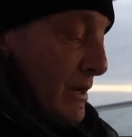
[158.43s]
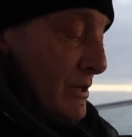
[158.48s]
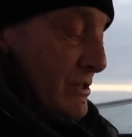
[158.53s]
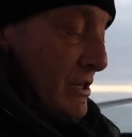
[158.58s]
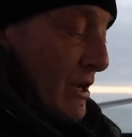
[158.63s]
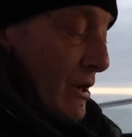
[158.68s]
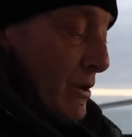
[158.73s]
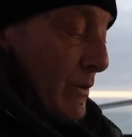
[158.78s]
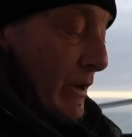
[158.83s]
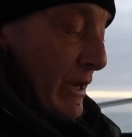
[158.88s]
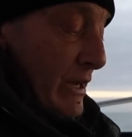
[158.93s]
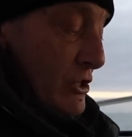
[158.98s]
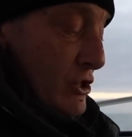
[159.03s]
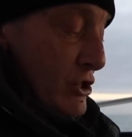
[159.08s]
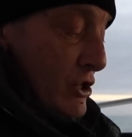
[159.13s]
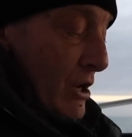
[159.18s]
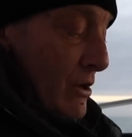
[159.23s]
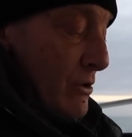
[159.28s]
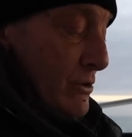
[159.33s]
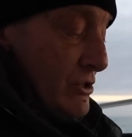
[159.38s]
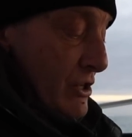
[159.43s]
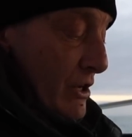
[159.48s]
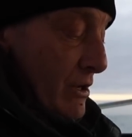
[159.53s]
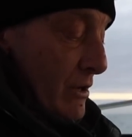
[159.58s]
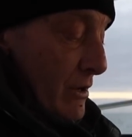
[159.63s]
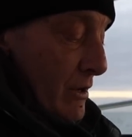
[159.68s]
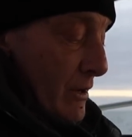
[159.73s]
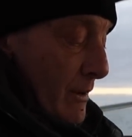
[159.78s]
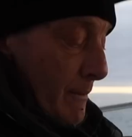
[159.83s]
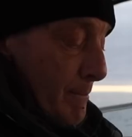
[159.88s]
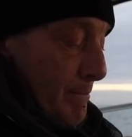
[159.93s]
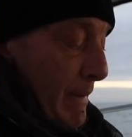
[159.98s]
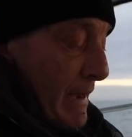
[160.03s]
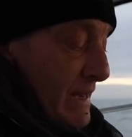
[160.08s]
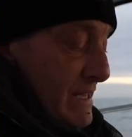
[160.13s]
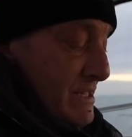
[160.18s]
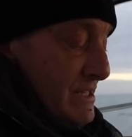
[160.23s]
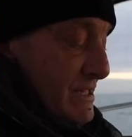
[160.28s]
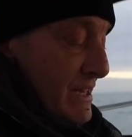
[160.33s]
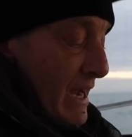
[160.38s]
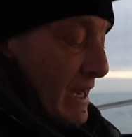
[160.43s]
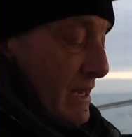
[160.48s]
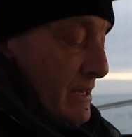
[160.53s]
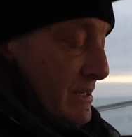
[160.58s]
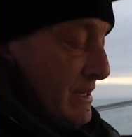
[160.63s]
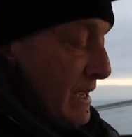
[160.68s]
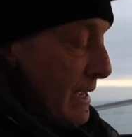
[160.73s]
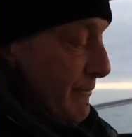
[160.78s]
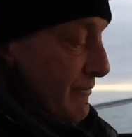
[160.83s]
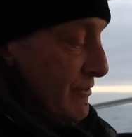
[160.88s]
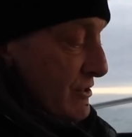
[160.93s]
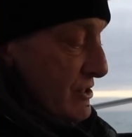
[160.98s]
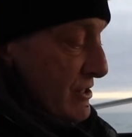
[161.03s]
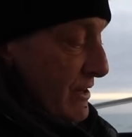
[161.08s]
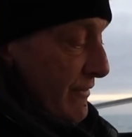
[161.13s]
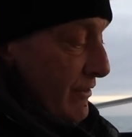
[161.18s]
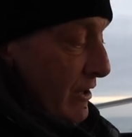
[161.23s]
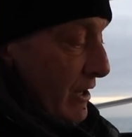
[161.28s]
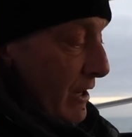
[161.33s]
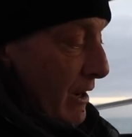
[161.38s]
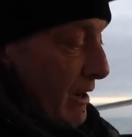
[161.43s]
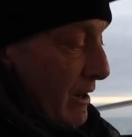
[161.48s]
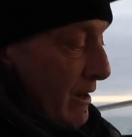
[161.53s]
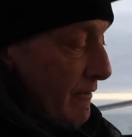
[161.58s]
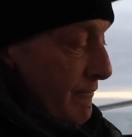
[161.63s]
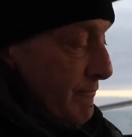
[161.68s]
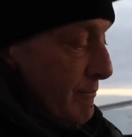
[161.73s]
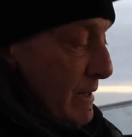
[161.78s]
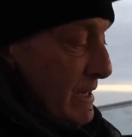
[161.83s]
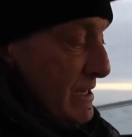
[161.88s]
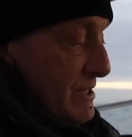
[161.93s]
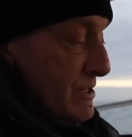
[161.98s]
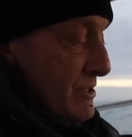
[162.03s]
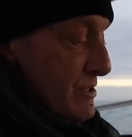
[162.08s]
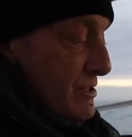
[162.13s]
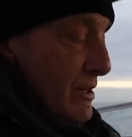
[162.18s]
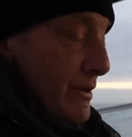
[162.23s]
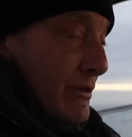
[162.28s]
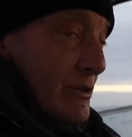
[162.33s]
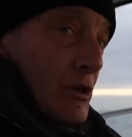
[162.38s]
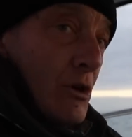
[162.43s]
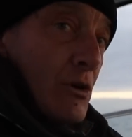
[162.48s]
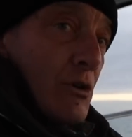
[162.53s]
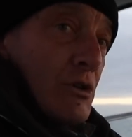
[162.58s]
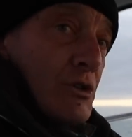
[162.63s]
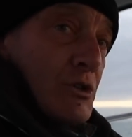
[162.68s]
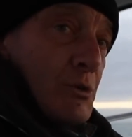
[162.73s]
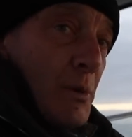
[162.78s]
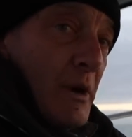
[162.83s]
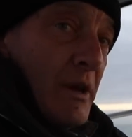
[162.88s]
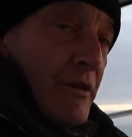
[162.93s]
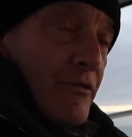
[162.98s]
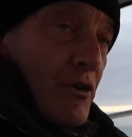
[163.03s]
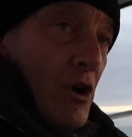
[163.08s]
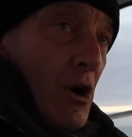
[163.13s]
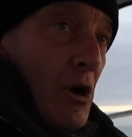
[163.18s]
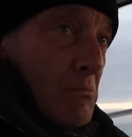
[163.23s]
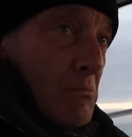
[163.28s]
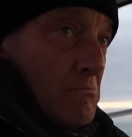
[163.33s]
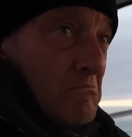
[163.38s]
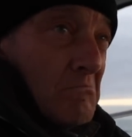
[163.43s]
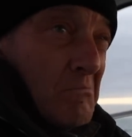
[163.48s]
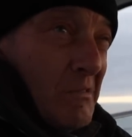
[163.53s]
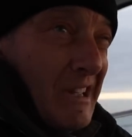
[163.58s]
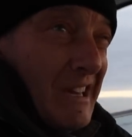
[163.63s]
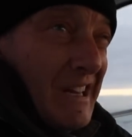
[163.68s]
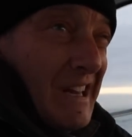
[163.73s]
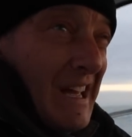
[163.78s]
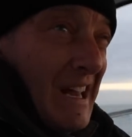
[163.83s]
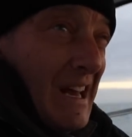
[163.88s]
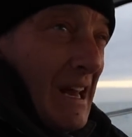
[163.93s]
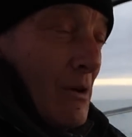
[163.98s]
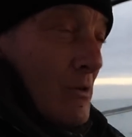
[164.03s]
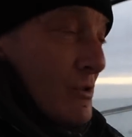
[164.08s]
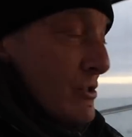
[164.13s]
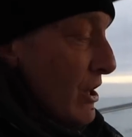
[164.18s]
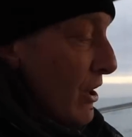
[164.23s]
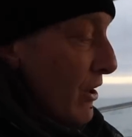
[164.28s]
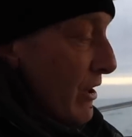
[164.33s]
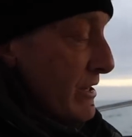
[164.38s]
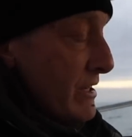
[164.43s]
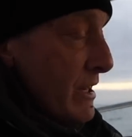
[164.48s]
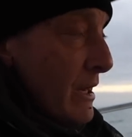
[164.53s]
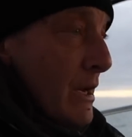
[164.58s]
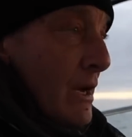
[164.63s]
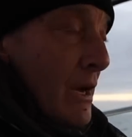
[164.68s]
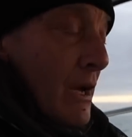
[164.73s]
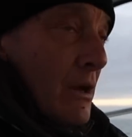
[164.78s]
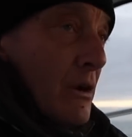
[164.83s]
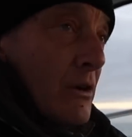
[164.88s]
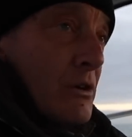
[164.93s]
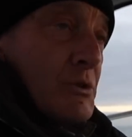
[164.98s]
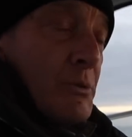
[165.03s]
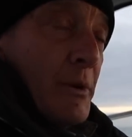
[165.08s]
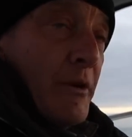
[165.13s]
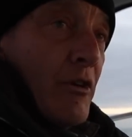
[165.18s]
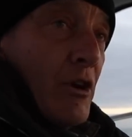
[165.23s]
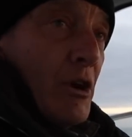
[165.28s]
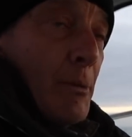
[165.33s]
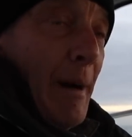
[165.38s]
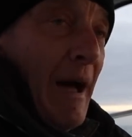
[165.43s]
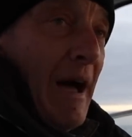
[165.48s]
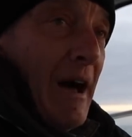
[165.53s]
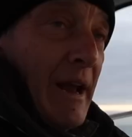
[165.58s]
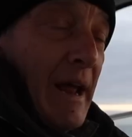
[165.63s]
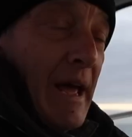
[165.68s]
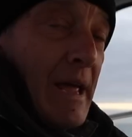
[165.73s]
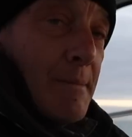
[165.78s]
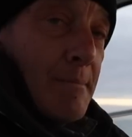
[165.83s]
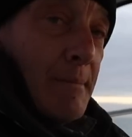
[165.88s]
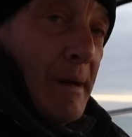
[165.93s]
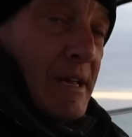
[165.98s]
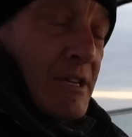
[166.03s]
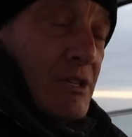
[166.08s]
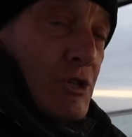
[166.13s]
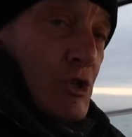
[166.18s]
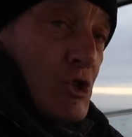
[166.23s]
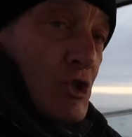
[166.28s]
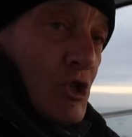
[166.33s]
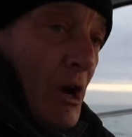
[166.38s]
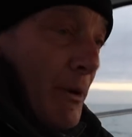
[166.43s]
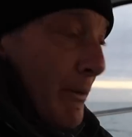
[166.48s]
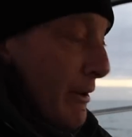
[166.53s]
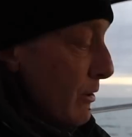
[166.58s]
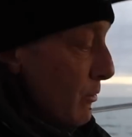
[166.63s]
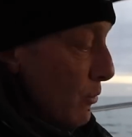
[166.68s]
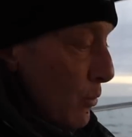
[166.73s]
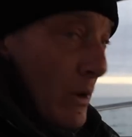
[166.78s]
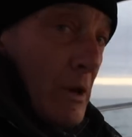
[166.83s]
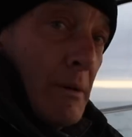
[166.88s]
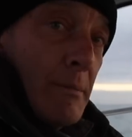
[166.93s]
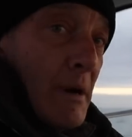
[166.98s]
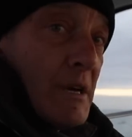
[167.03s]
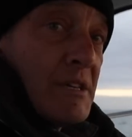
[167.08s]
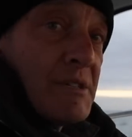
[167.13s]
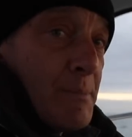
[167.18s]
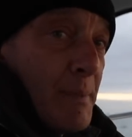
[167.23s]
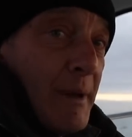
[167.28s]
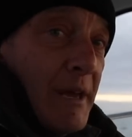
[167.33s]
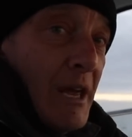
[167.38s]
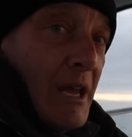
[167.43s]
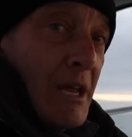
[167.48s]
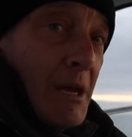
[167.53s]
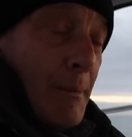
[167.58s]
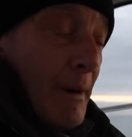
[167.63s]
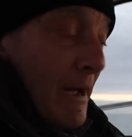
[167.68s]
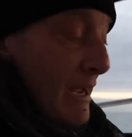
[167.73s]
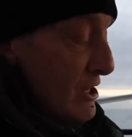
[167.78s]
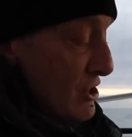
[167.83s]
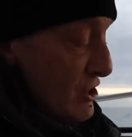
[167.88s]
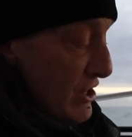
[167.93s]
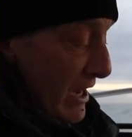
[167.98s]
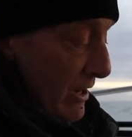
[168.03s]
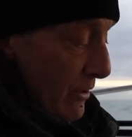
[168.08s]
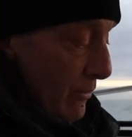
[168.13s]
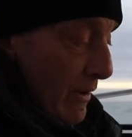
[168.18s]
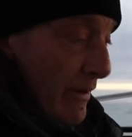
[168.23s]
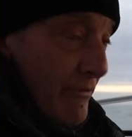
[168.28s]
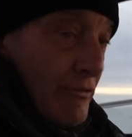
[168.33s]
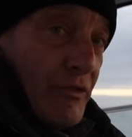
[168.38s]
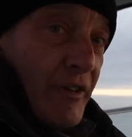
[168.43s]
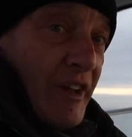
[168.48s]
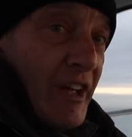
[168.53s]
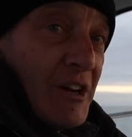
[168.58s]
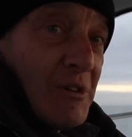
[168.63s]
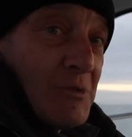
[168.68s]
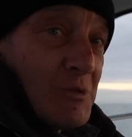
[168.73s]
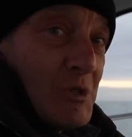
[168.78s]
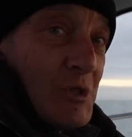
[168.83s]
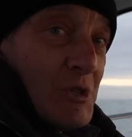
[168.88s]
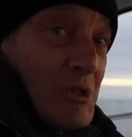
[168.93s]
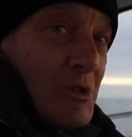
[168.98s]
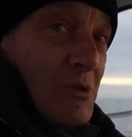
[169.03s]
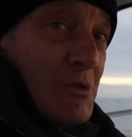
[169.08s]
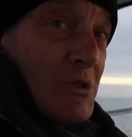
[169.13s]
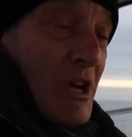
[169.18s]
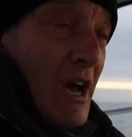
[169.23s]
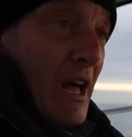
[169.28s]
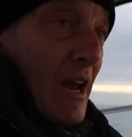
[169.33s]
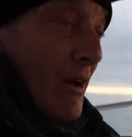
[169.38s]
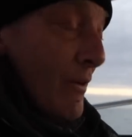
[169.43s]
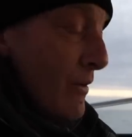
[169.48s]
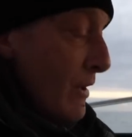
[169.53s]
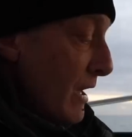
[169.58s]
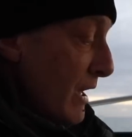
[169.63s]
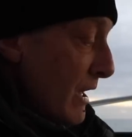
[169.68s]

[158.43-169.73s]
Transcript: So it shows a maintained depth of 7.5 metres. So as long as we're near low tide, as long as we've got about 8 metres showing, we must be in the main channel. Everything else is too shallow.